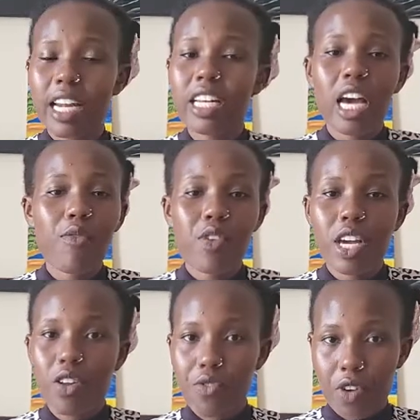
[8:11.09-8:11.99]
I didn't have
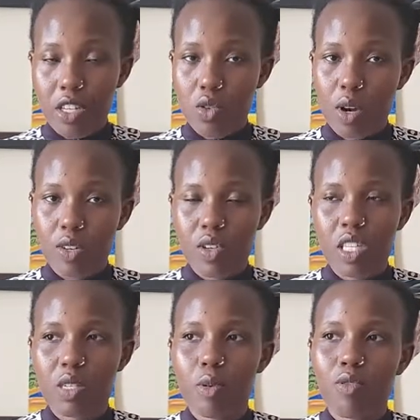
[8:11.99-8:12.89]
any friends who are doing
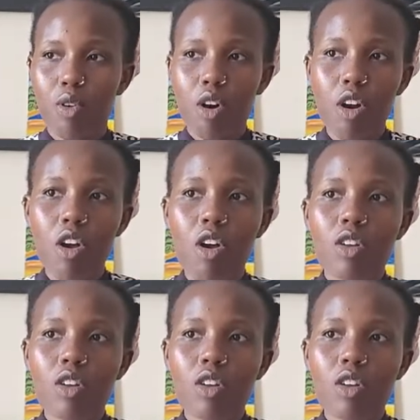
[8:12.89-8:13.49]
this before.